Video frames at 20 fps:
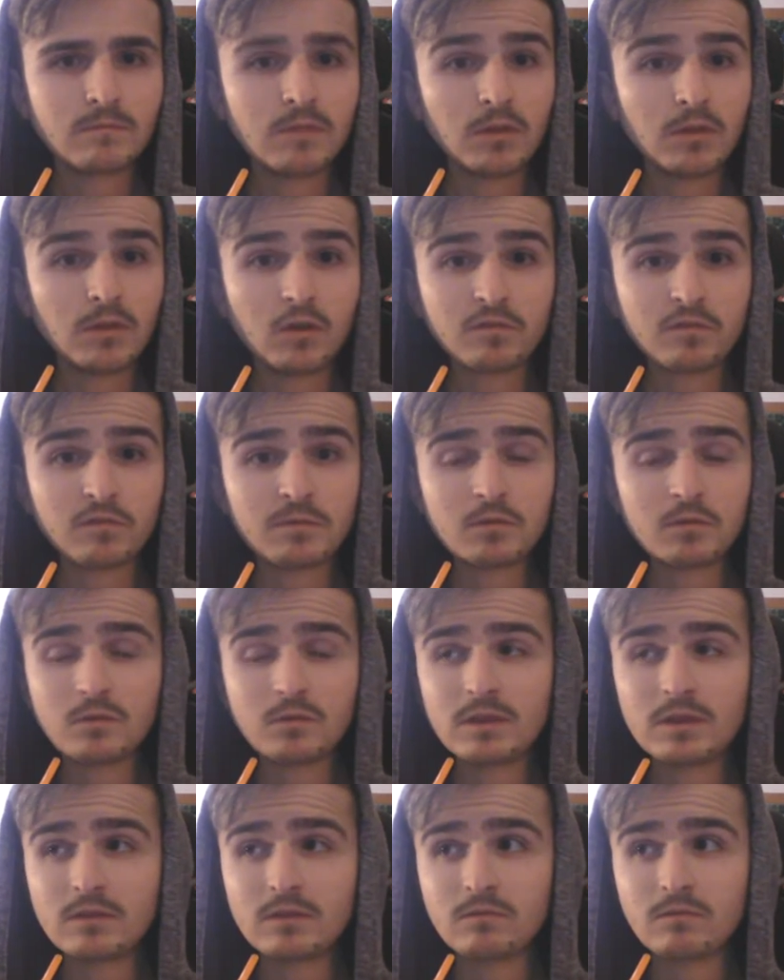the hospital
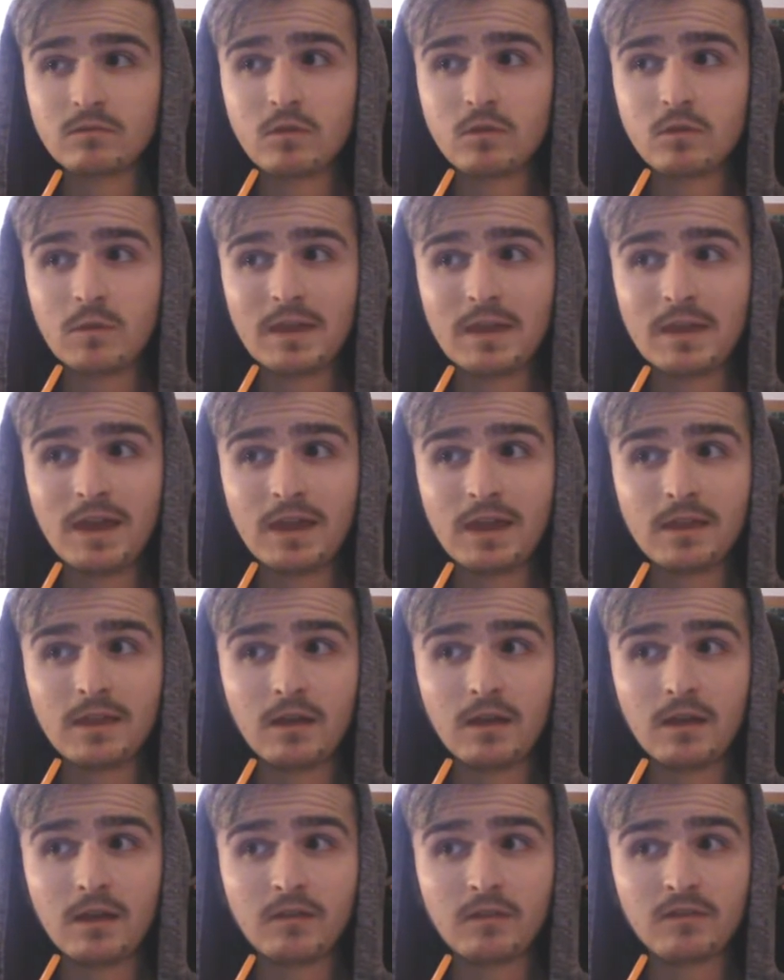and doing that,
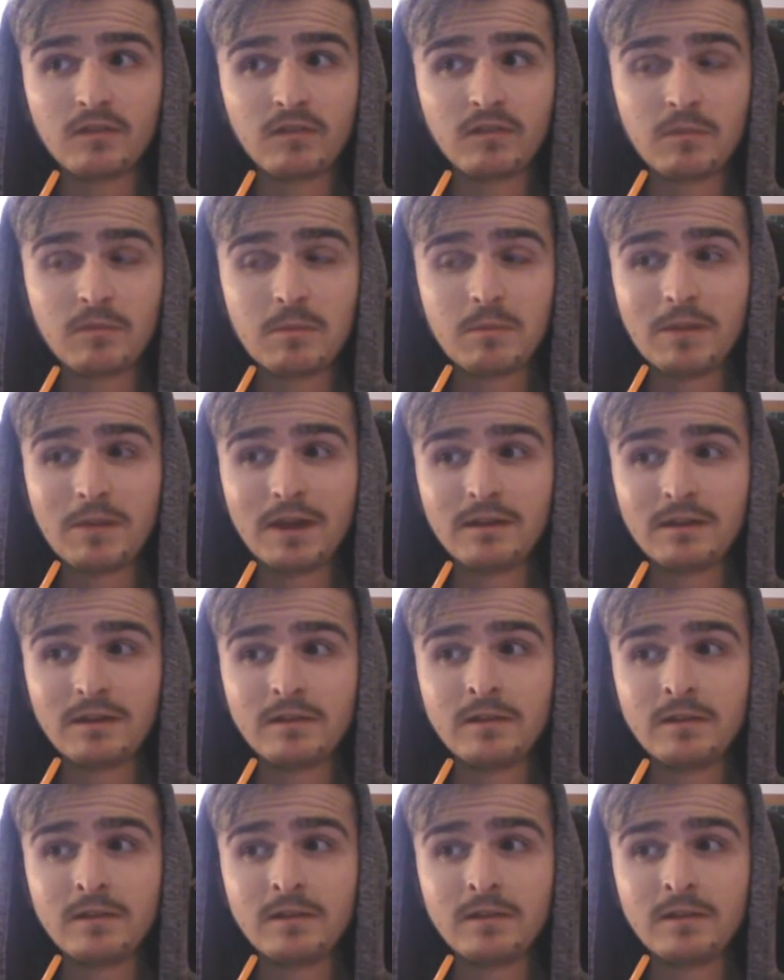and since I've been back,